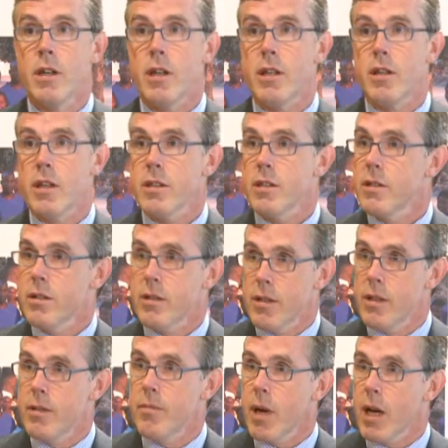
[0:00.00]
it doesn't,
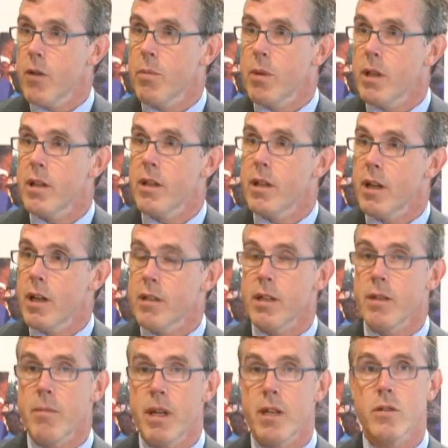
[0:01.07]
in my opinion, and I
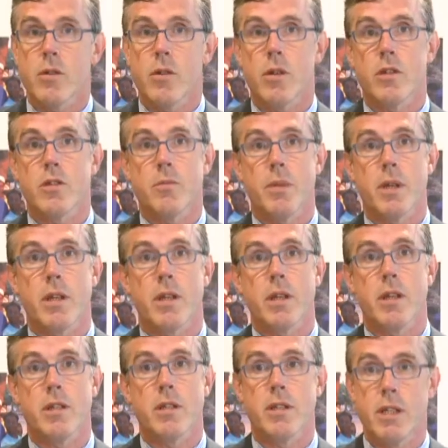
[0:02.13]
think many scholars' opinion, it
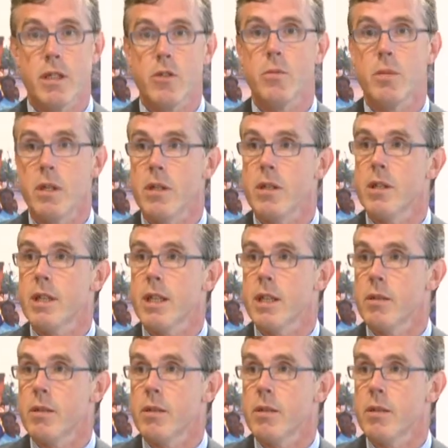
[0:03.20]
doesn't need to be a net